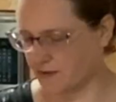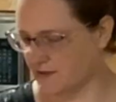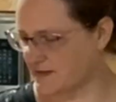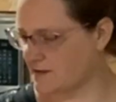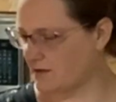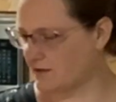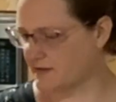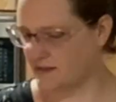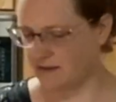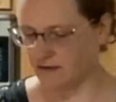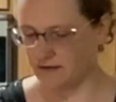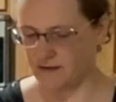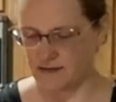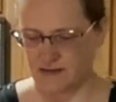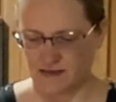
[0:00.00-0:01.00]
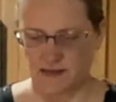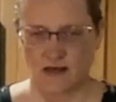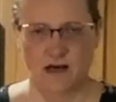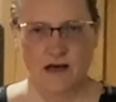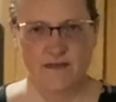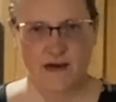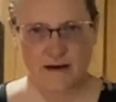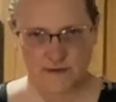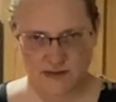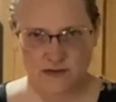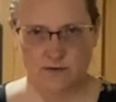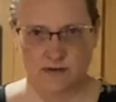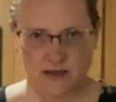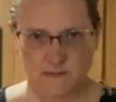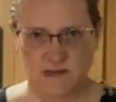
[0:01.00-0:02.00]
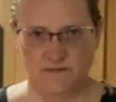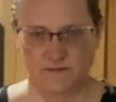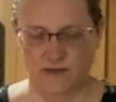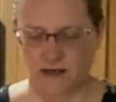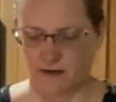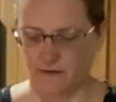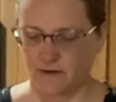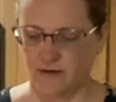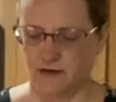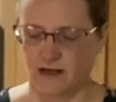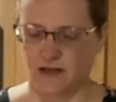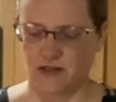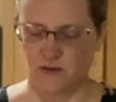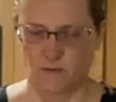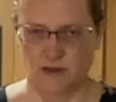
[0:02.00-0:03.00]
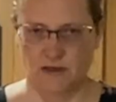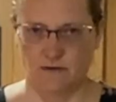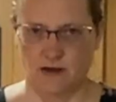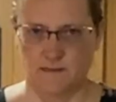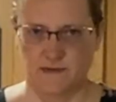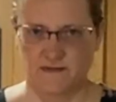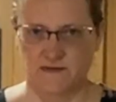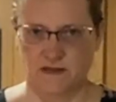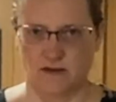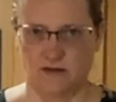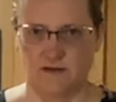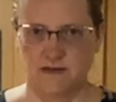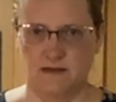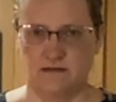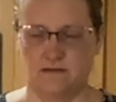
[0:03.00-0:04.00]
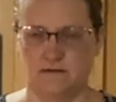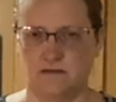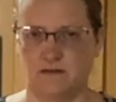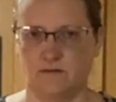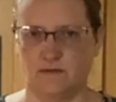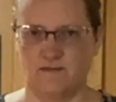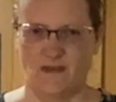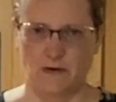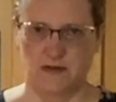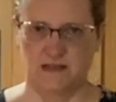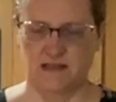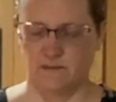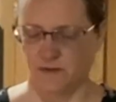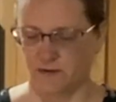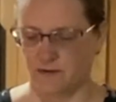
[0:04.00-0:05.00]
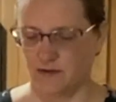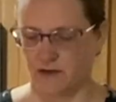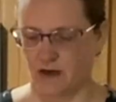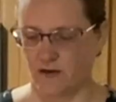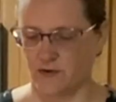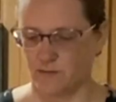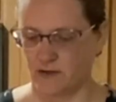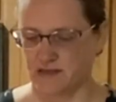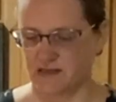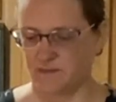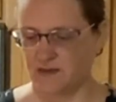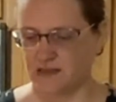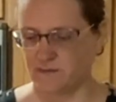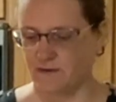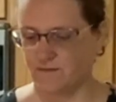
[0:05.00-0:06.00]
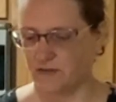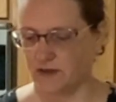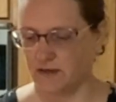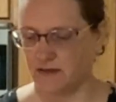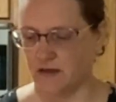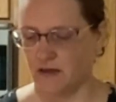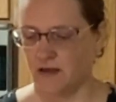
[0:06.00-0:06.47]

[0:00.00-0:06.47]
salt here. This is 1,000 grams of flour and 20 grams of salt. Very similar to other recipes we've done.